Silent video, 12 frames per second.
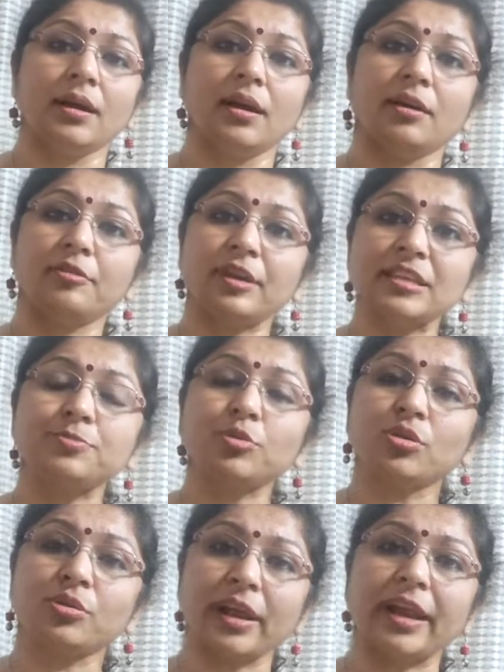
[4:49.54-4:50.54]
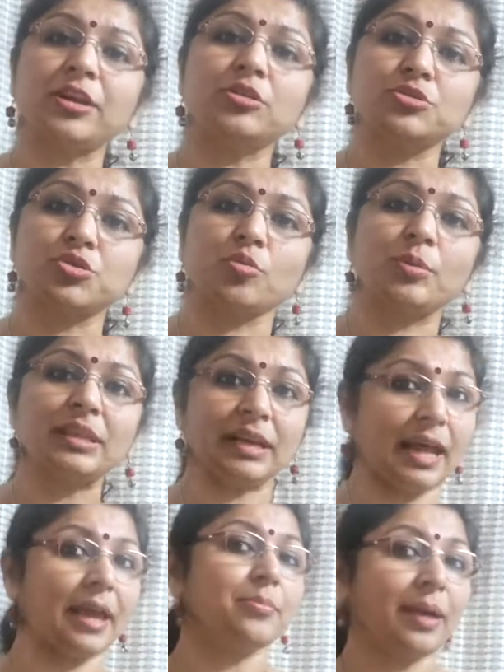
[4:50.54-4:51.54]
Facebook trying to show me
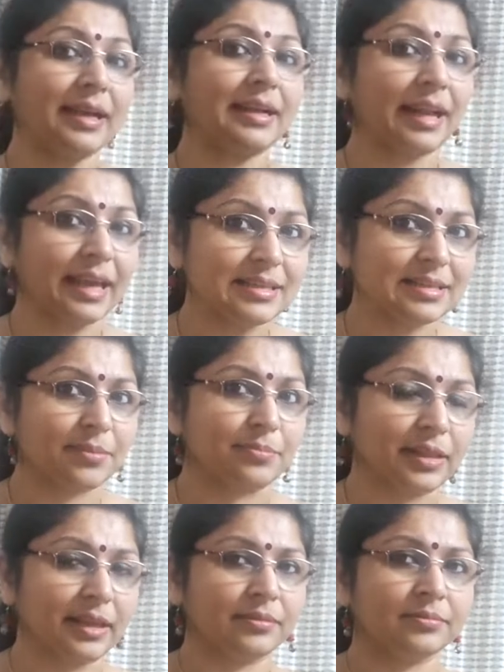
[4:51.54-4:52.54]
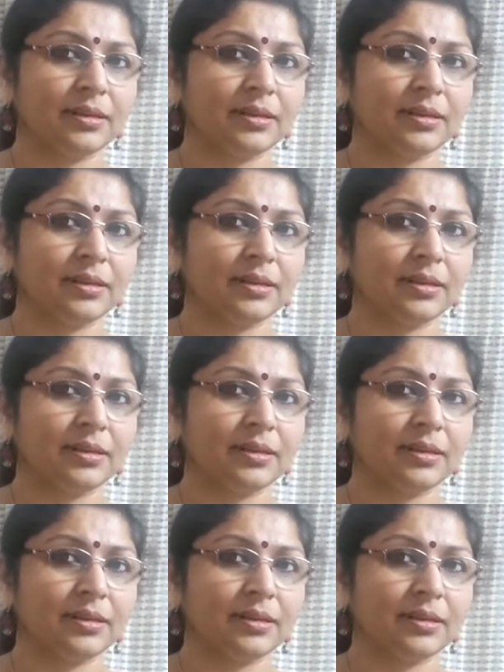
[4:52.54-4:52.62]
that I might like something.